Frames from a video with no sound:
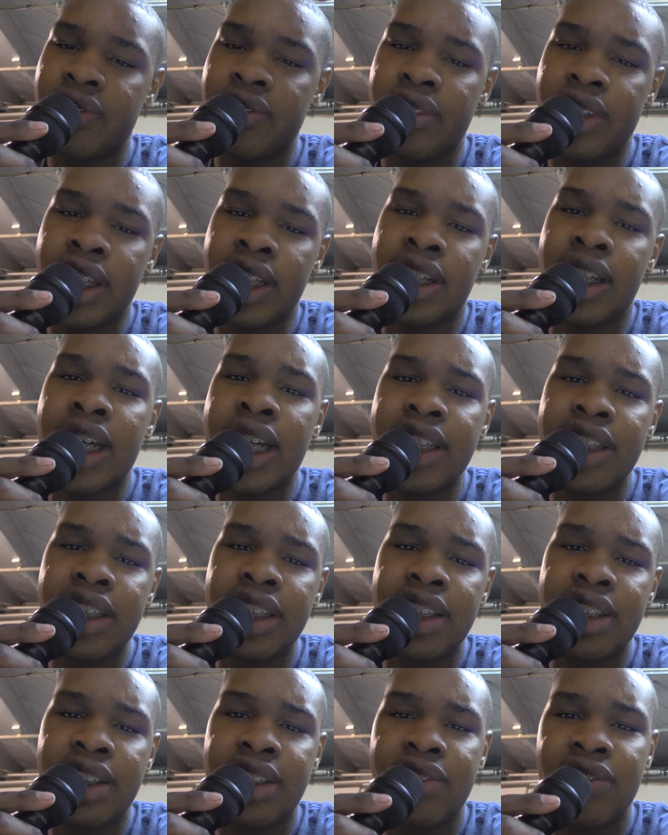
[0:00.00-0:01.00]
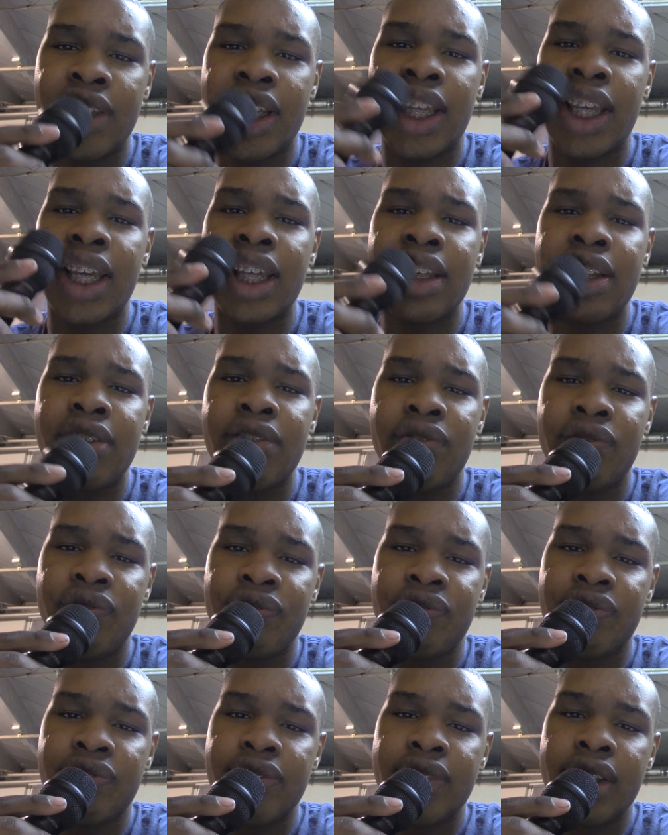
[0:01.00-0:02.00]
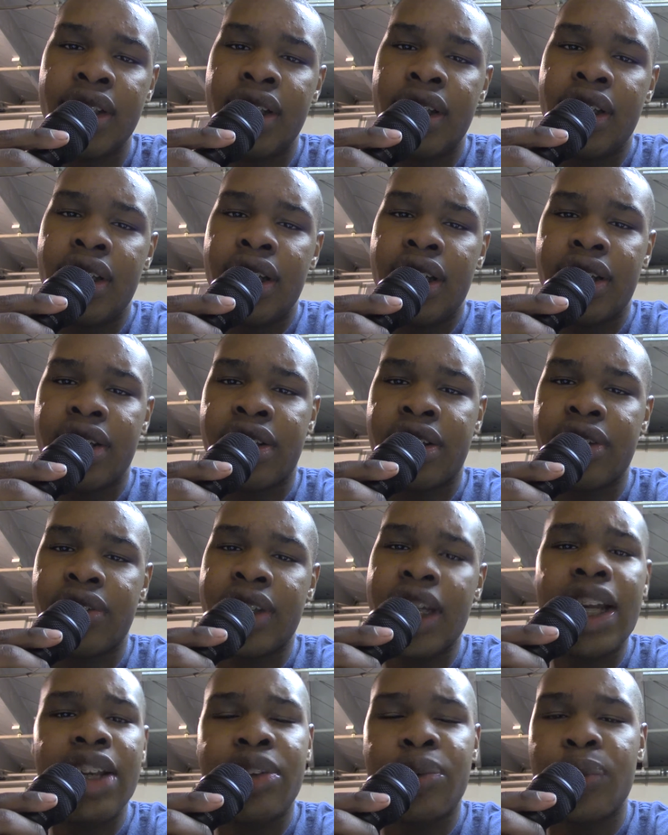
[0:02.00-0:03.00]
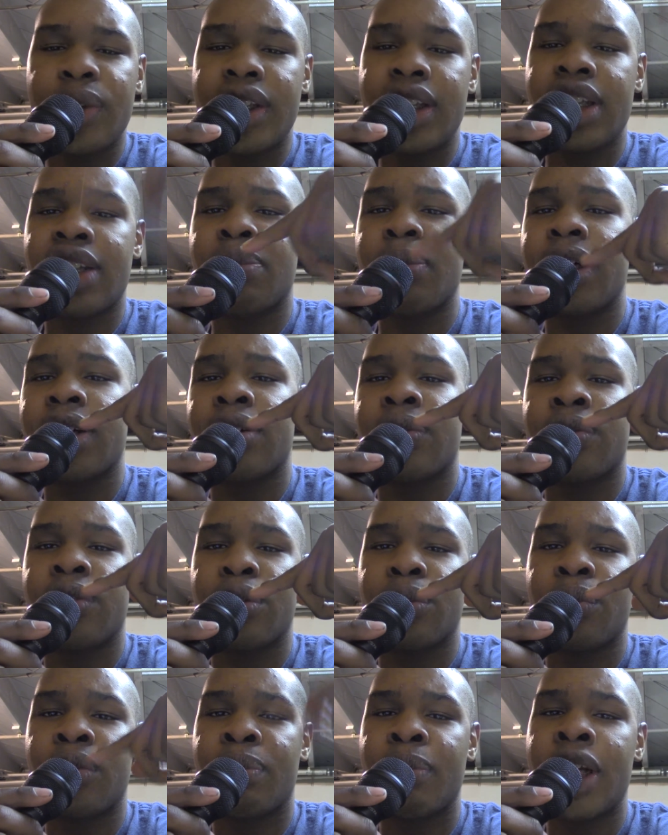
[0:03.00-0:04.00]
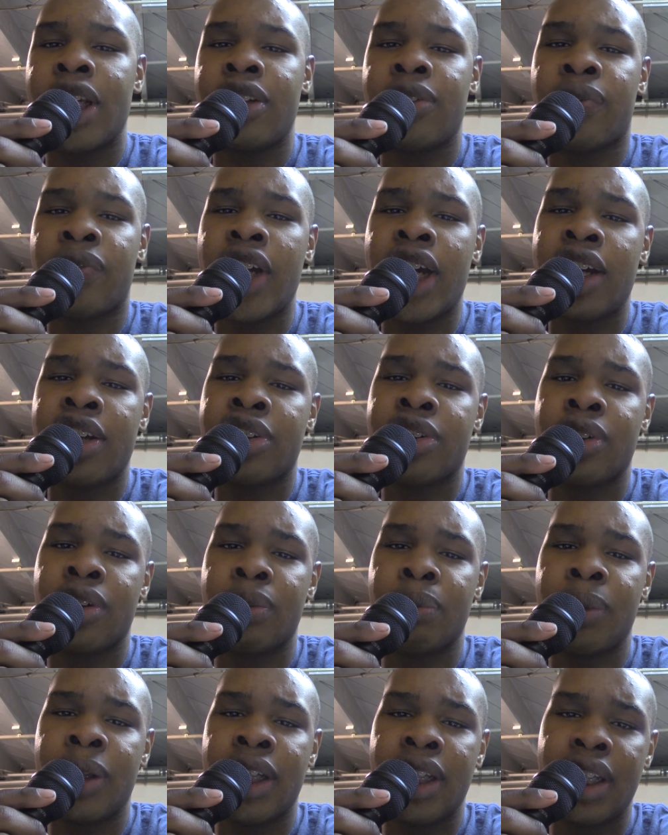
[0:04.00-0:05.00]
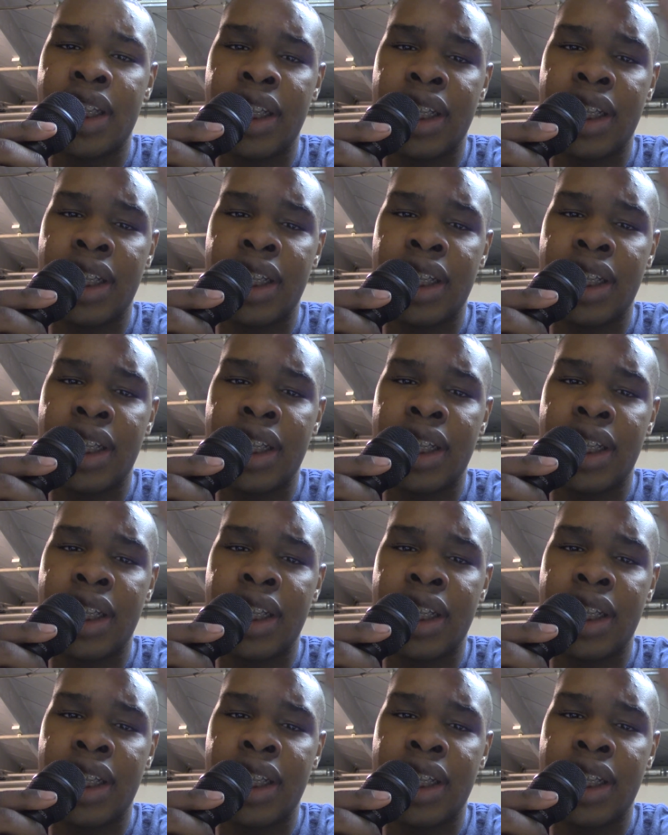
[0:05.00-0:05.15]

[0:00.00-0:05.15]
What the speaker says: and 90s they had it. And so that's when this microphone was manufactured. But